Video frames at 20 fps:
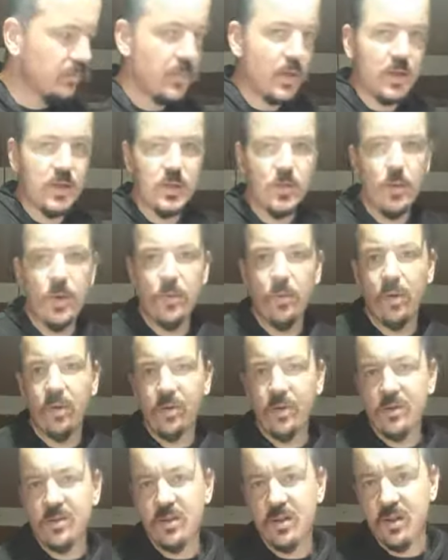Sweet, well I'll
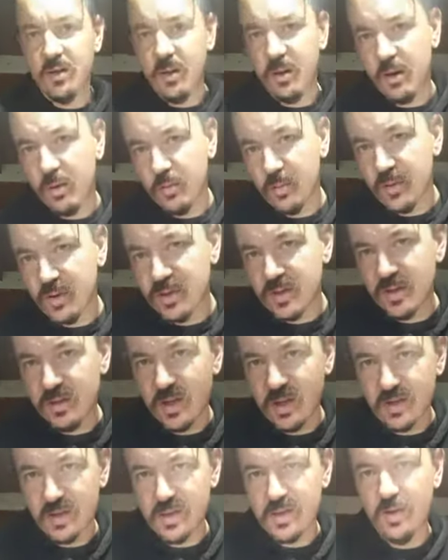continue on with this
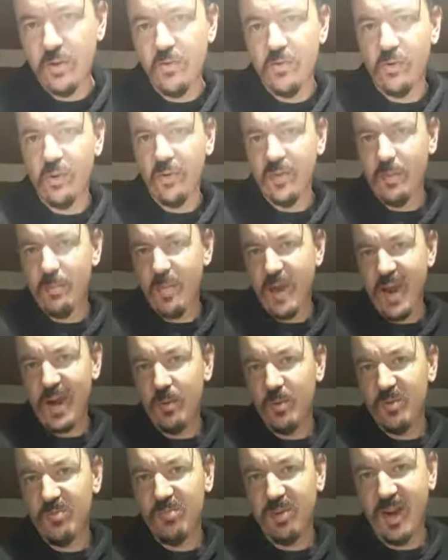next silver and then back in
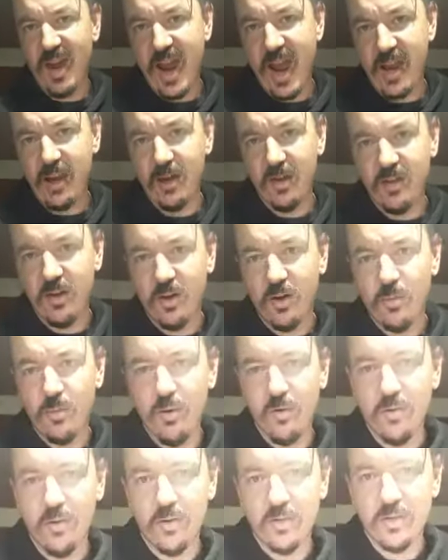with black, and then I'll
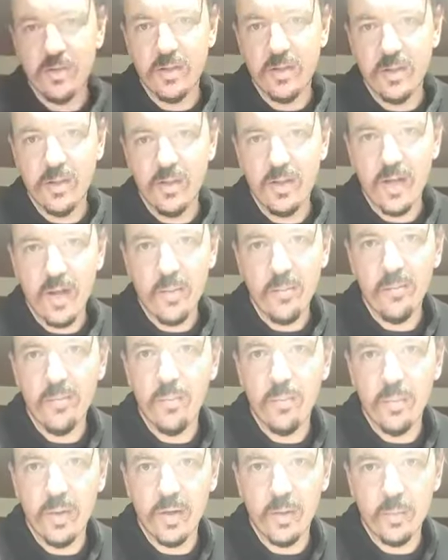move on to the
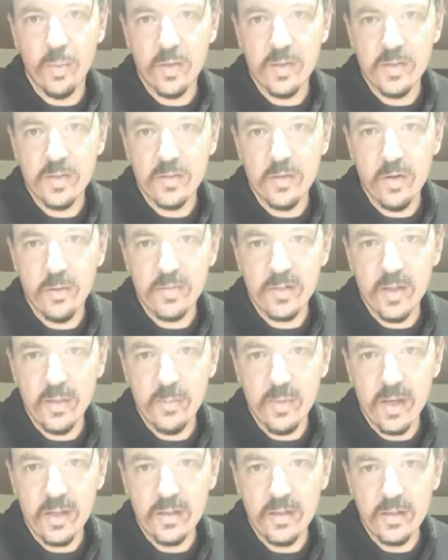pink pinstripes to get
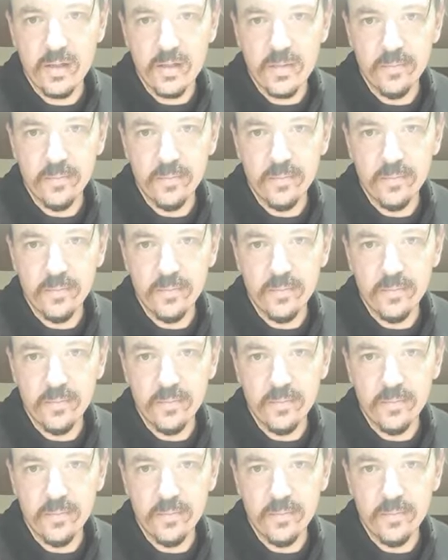back to you.